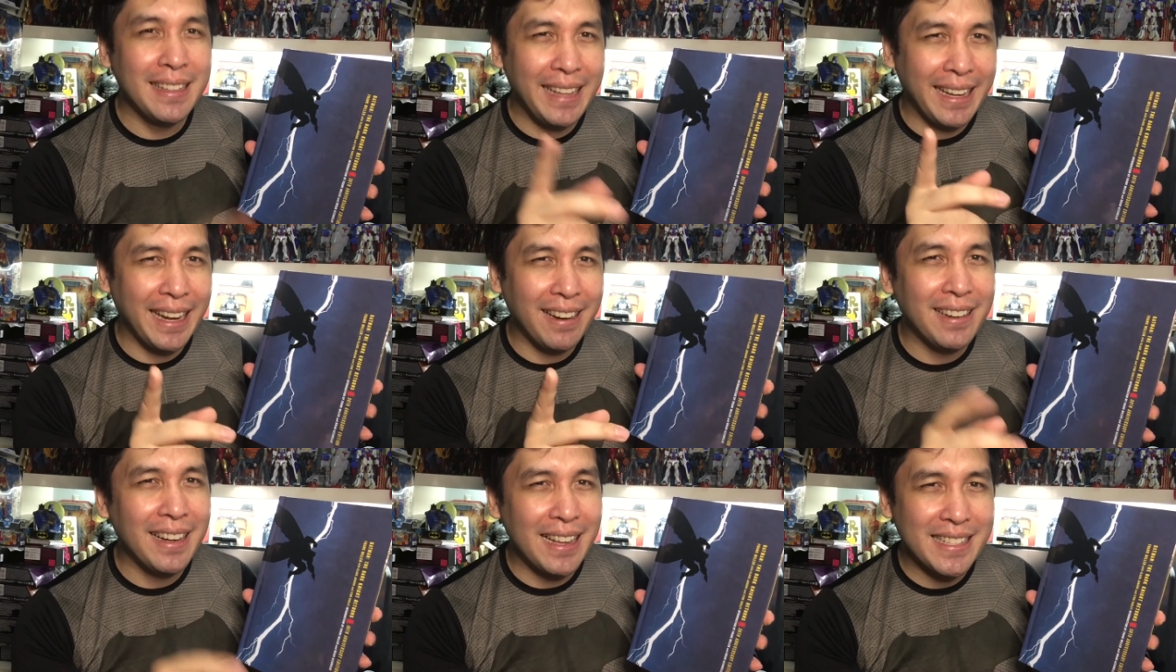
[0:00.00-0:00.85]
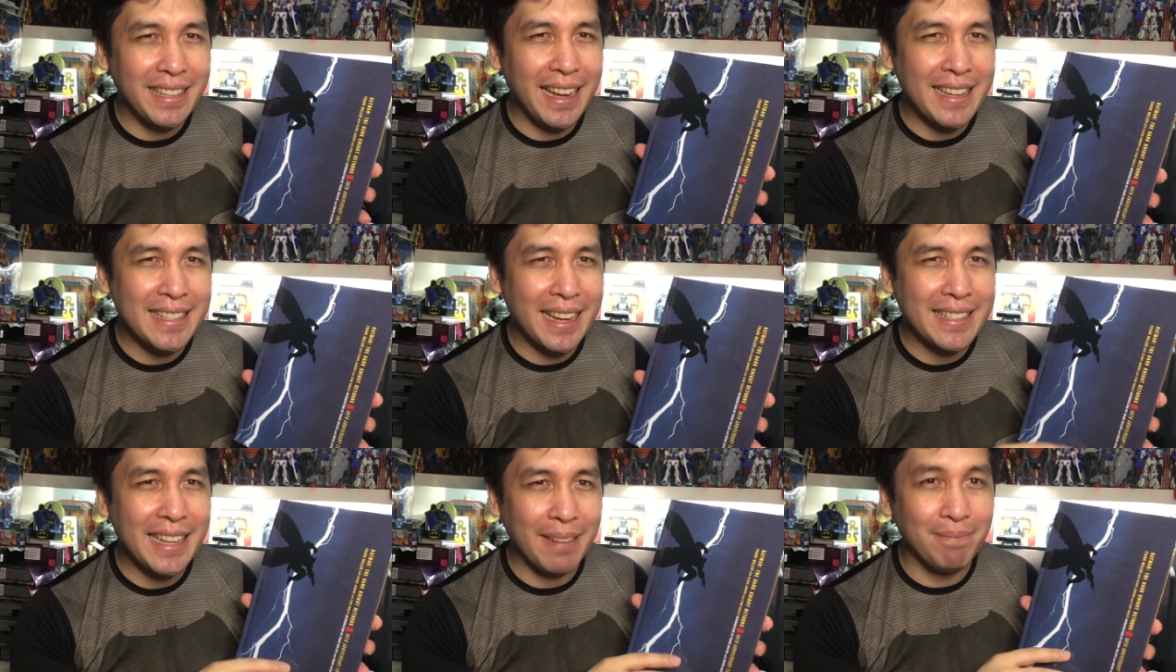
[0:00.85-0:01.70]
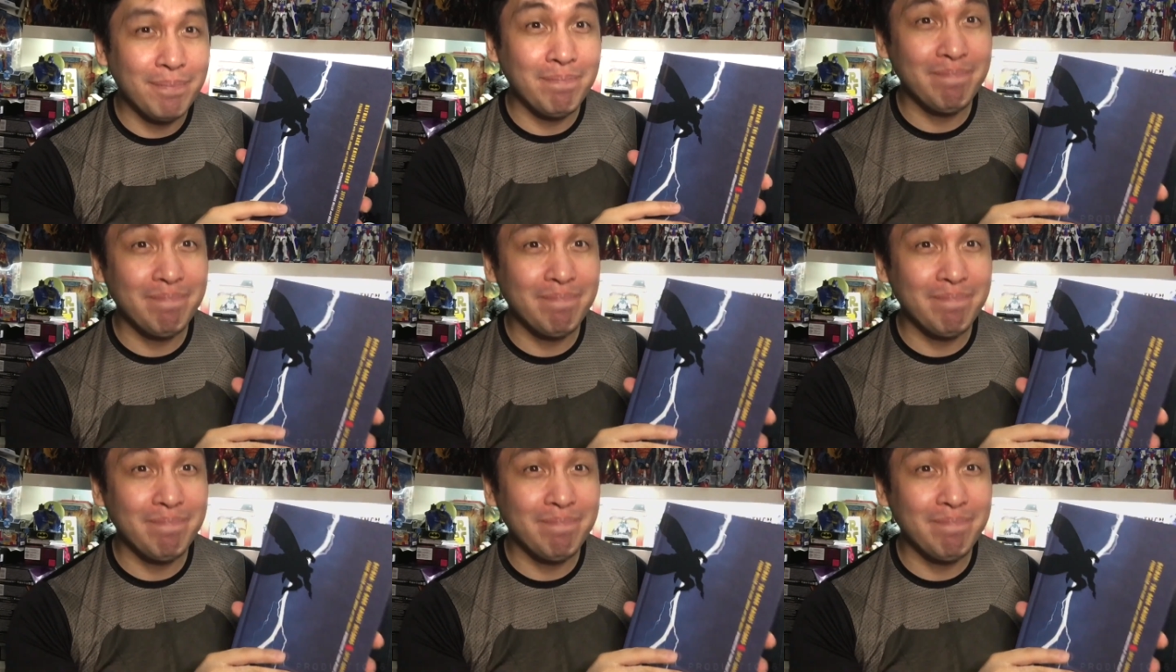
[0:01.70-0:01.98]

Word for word: Take care. I'll see you guys next time.